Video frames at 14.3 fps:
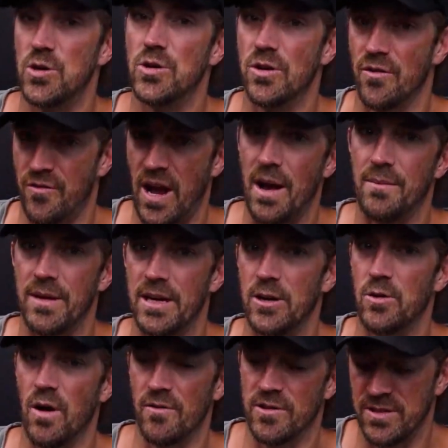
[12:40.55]
your family,
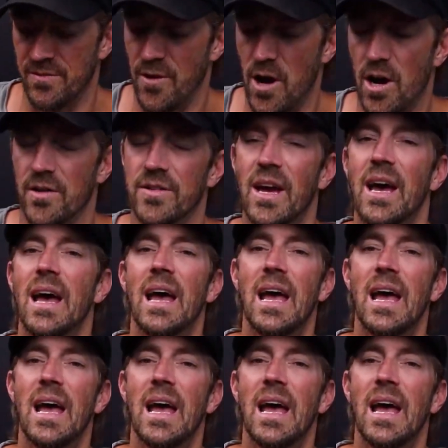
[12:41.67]
whoever's involved,